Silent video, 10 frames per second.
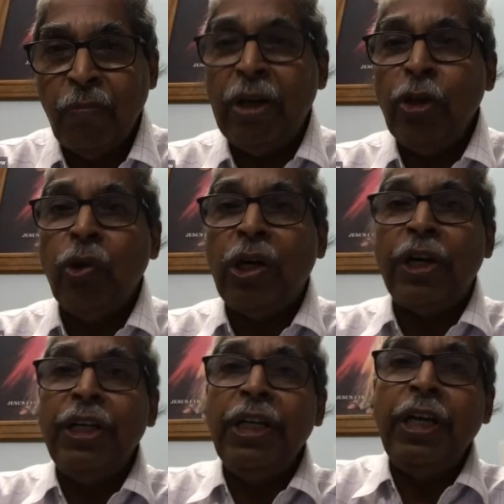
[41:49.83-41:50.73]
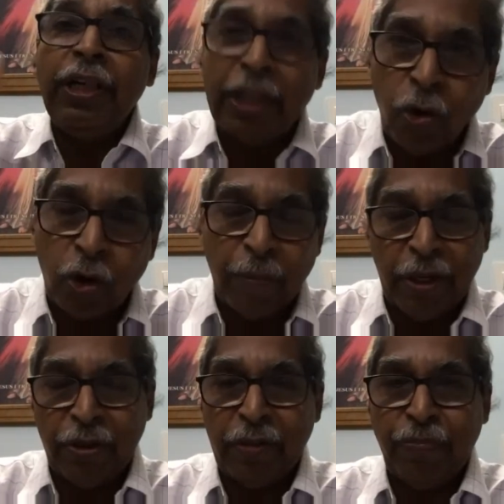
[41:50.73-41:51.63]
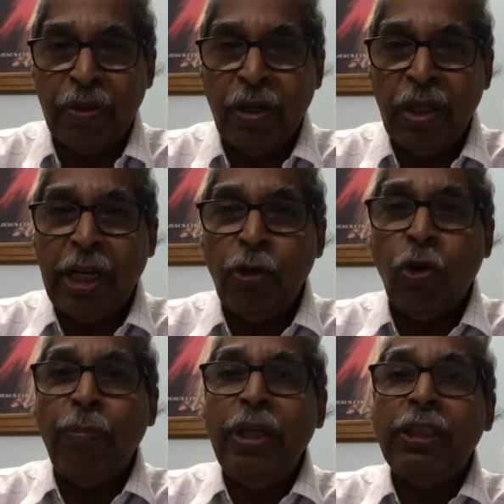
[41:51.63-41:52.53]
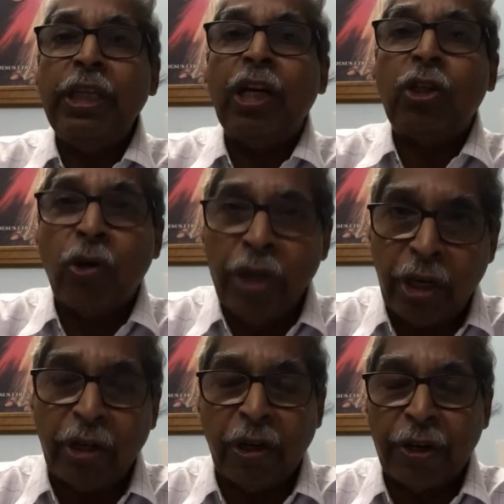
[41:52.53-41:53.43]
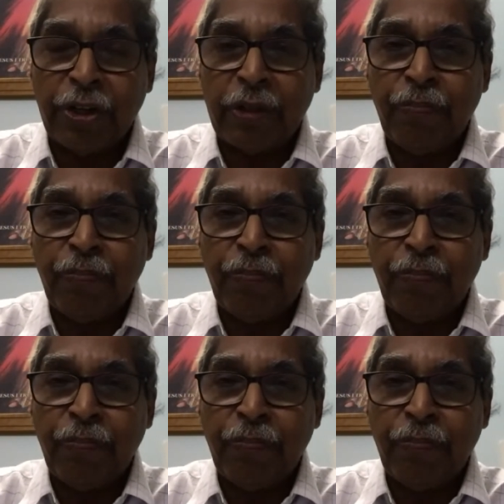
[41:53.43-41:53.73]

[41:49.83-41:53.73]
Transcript: But you create a document. That document is electronic record.